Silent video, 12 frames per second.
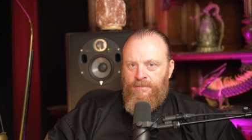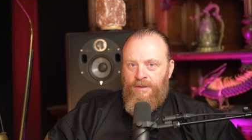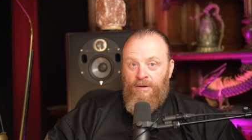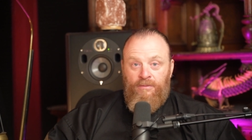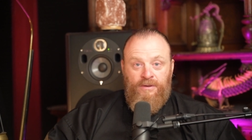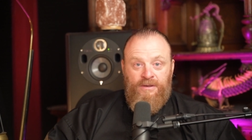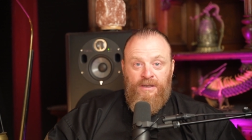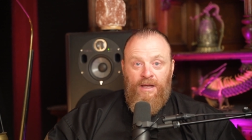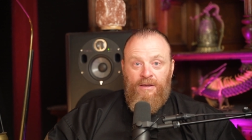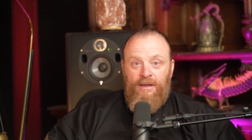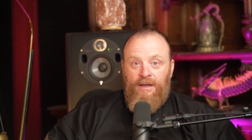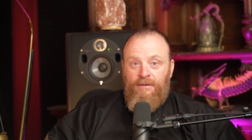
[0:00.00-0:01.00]
There is
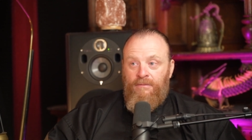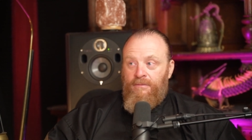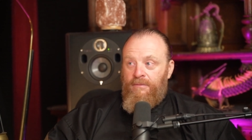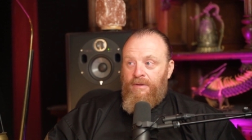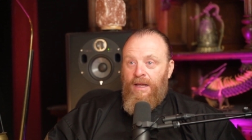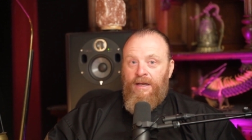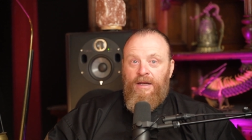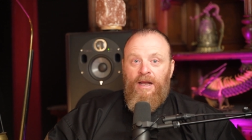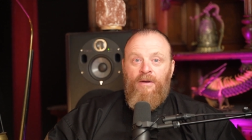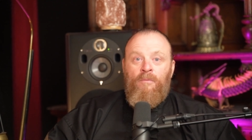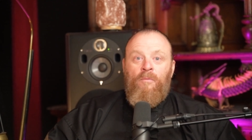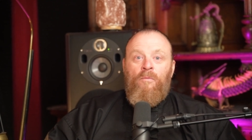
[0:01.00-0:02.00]
nothing that
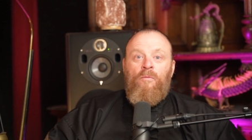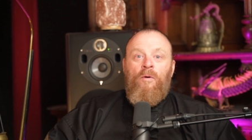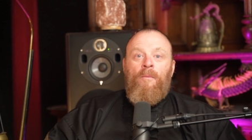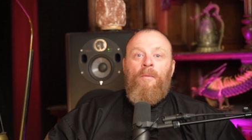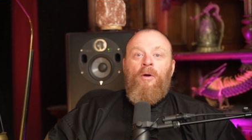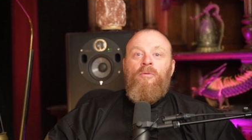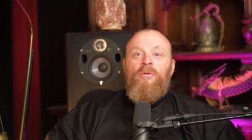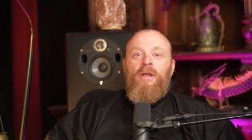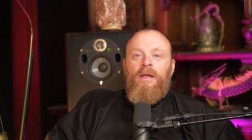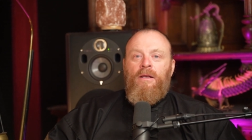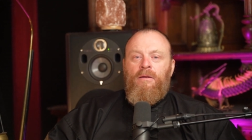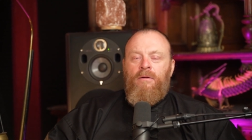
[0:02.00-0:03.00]
can
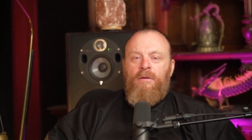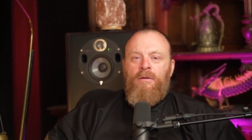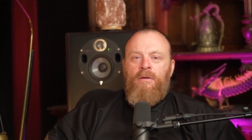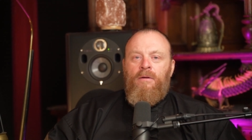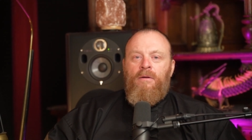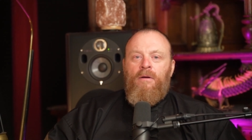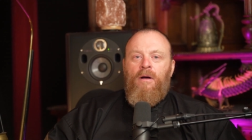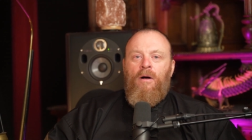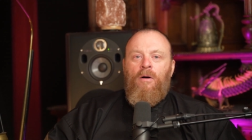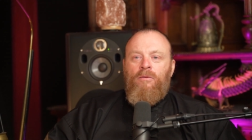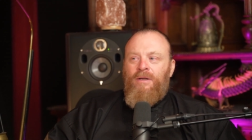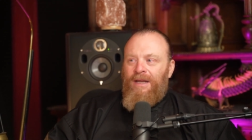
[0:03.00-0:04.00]
remotely
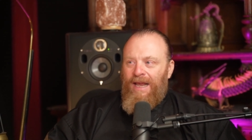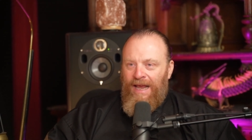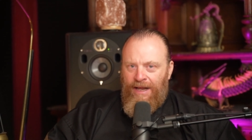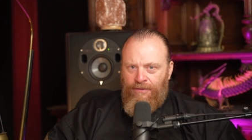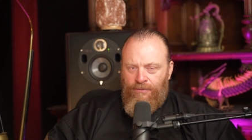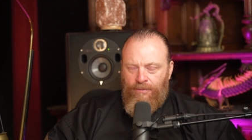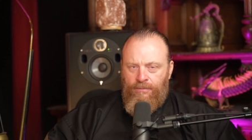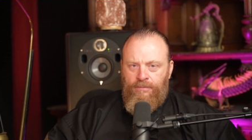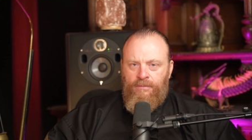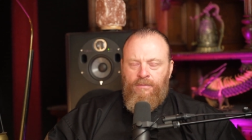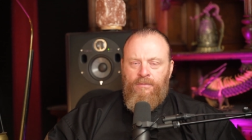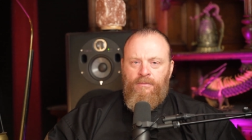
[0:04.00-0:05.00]
hold a candle
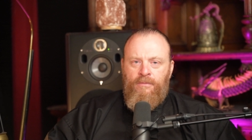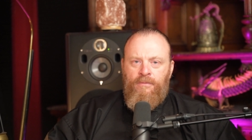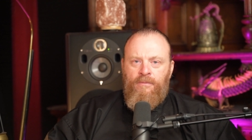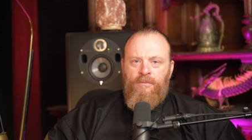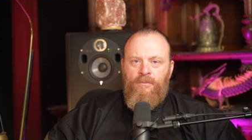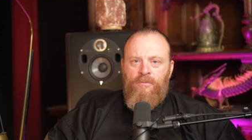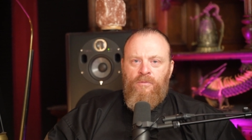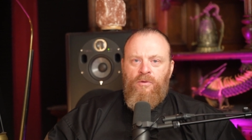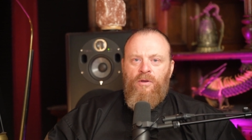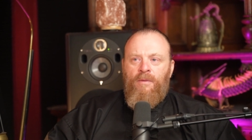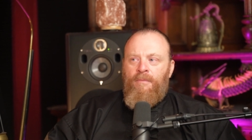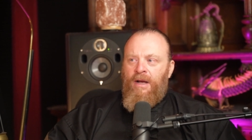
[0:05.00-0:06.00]

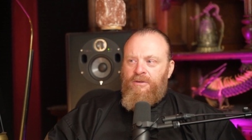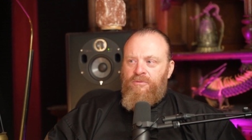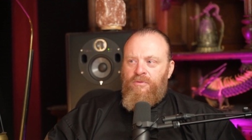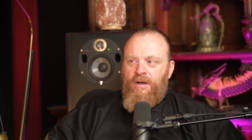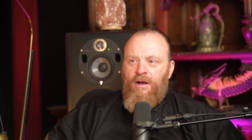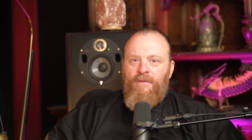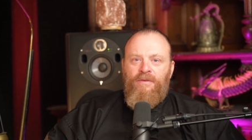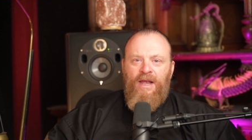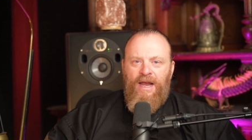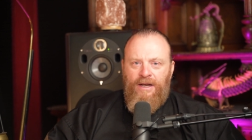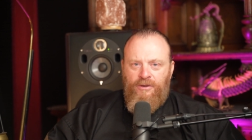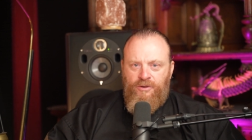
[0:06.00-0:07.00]
to the mastery of the
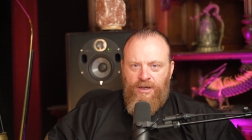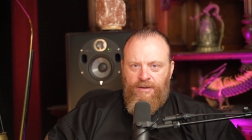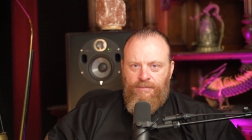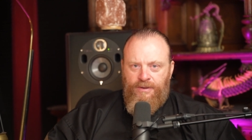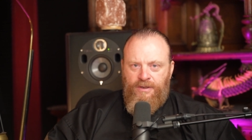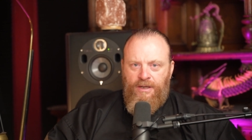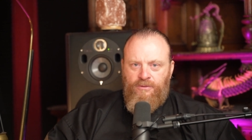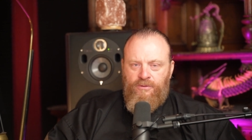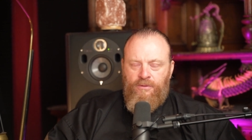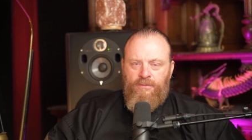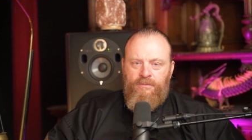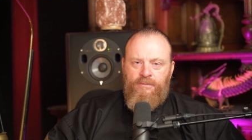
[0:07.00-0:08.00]
energetic potential.